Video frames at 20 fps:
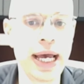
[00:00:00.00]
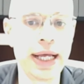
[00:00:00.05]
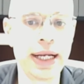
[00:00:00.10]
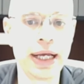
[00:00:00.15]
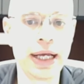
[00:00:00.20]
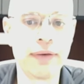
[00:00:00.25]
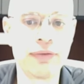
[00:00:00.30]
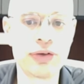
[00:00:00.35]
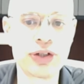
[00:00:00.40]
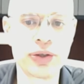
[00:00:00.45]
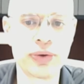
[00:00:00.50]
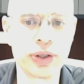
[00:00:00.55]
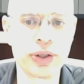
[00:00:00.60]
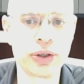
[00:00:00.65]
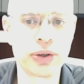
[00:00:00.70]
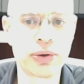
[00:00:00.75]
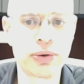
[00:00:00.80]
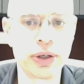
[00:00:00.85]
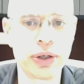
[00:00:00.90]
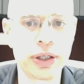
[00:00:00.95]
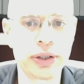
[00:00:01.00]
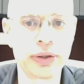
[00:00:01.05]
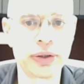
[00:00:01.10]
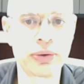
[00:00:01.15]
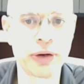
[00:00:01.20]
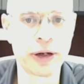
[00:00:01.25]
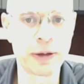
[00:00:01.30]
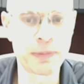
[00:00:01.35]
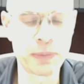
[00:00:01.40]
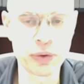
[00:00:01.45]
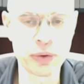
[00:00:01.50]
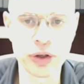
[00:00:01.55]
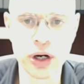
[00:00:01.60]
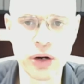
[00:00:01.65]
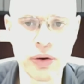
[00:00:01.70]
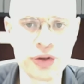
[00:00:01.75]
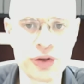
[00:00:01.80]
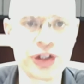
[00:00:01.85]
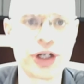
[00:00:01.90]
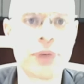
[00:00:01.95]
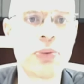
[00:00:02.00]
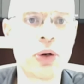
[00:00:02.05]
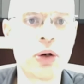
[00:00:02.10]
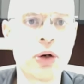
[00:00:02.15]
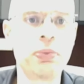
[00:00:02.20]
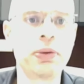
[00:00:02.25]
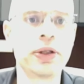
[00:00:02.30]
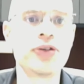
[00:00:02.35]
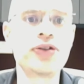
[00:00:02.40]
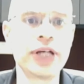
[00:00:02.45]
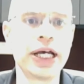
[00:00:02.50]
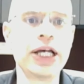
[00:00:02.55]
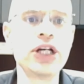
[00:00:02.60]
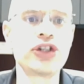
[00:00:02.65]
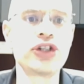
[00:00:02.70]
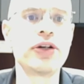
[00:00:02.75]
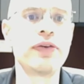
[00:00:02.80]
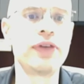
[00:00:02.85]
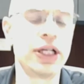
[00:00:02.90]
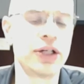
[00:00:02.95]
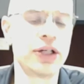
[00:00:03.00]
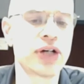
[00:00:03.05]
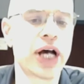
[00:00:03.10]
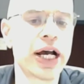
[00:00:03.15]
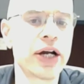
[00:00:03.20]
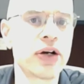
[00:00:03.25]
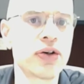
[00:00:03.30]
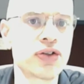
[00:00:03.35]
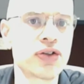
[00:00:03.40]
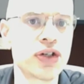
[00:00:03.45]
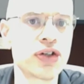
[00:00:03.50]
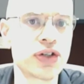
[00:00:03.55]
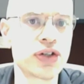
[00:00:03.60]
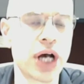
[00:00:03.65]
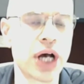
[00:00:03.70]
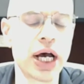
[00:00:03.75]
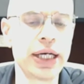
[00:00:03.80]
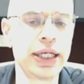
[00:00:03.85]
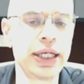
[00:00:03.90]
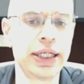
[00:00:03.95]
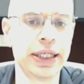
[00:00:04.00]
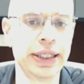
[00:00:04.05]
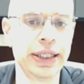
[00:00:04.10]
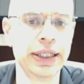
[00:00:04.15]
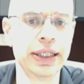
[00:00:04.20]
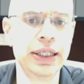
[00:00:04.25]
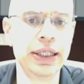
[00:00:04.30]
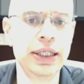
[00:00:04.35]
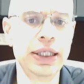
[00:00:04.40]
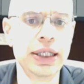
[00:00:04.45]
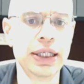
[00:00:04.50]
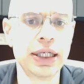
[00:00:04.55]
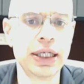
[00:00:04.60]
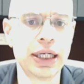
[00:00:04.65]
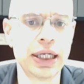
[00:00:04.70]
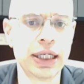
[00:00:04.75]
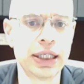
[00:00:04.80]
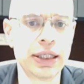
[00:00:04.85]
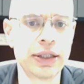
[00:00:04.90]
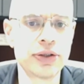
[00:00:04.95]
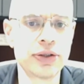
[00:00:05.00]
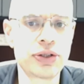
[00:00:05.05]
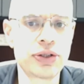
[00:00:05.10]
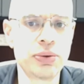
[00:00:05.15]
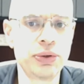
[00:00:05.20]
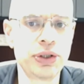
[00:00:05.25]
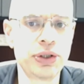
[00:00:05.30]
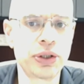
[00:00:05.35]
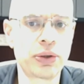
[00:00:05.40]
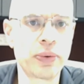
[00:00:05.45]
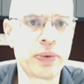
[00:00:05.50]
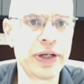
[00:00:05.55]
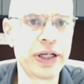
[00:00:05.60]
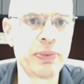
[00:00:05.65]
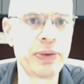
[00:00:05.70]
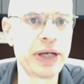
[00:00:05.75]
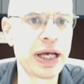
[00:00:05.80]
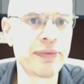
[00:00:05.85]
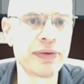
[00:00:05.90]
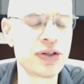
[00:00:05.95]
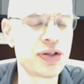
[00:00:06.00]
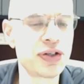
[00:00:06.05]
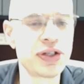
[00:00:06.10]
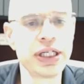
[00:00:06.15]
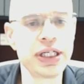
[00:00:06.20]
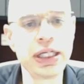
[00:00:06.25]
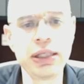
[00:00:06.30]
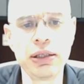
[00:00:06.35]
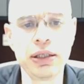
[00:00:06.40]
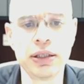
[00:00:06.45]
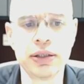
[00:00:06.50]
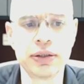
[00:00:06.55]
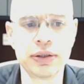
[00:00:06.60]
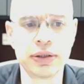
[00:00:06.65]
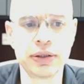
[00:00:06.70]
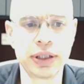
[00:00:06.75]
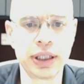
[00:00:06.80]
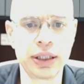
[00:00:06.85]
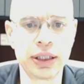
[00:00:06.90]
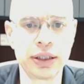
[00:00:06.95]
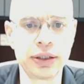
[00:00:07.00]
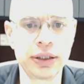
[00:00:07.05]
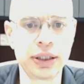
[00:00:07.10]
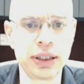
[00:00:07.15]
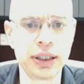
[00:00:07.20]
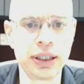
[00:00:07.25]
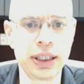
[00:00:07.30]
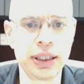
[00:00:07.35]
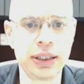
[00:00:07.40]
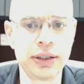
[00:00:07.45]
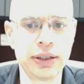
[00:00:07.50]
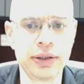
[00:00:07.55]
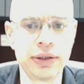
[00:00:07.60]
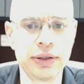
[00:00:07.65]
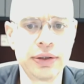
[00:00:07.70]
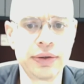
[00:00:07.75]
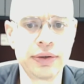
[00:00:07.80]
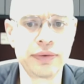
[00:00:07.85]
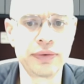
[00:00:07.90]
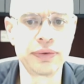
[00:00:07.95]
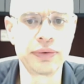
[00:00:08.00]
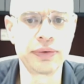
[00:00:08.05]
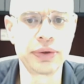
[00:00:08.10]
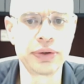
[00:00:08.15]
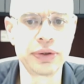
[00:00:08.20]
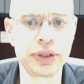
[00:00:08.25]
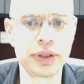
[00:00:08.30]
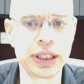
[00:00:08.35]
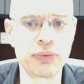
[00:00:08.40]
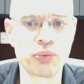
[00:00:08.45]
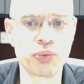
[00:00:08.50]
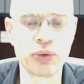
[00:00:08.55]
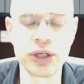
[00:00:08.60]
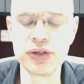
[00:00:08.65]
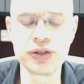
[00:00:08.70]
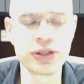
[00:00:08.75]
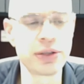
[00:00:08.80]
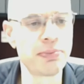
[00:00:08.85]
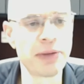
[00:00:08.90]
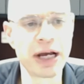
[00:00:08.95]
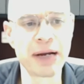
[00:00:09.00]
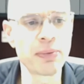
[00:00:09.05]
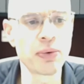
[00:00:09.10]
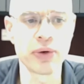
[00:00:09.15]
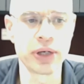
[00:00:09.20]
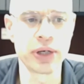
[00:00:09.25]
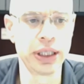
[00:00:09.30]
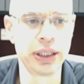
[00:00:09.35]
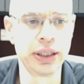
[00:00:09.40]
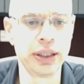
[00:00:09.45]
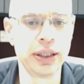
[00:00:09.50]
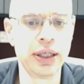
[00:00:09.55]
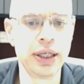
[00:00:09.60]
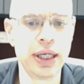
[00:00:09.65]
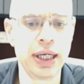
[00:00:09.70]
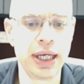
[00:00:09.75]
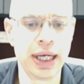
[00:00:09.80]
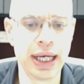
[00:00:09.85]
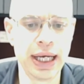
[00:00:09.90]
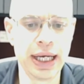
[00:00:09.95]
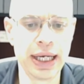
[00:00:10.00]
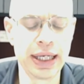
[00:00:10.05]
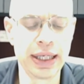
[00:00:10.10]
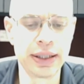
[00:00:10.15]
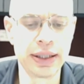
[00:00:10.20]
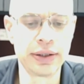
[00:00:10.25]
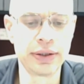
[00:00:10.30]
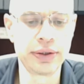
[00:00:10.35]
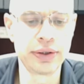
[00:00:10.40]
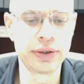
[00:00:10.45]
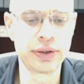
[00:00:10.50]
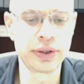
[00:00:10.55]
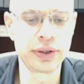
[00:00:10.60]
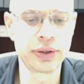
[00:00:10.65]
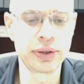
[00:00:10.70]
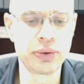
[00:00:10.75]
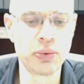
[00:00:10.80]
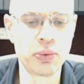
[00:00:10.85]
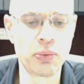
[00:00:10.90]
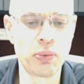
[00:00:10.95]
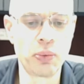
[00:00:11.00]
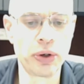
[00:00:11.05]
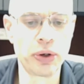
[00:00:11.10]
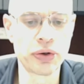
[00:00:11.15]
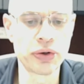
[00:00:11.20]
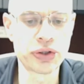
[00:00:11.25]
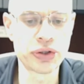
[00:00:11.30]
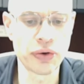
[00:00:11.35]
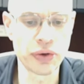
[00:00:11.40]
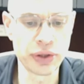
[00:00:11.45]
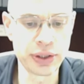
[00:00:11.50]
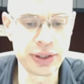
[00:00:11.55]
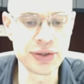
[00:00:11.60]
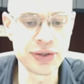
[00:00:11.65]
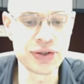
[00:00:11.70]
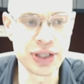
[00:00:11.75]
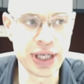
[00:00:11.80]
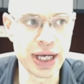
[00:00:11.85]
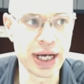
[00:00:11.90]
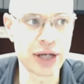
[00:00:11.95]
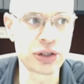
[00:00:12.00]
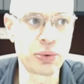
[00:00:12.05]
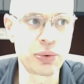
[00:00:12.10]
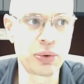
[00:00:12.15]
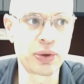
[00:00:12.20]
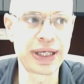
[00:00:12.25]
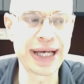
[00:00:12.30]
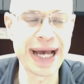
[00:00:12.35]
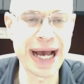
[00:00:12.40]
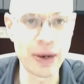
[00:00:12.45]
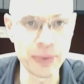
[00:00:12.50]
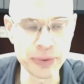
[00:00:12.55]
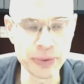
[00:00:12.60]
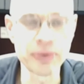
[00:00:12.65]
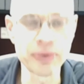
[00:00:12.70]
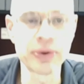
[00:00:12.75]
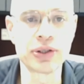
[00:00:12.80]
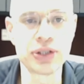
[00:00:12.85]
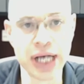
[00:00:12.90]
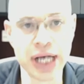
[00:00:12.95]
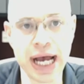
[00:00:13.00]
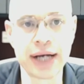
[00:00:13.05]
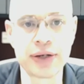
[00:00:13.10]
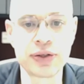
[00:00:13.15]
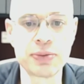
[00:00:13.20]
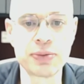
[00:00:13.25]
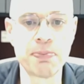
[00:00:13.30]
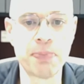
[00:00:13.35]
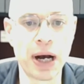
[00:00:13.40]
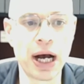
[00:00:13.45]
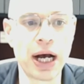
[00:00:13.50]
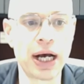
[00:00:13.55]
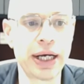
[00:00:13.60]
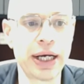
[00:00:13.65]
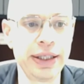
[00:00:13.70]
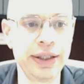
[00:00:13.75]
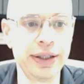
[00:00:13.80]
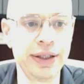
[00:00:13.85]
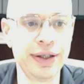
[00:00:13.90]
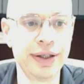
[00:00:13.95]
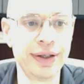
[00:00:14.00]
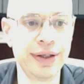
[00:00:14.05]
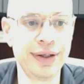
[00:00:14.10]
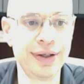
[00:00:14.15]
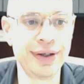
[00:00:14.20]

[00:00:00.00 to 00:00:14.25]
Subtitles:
and have shown incredible courage and a mobilization of the entire society to a degree that we haven't seen in recent memory. And we're starting to see actual counterattacks by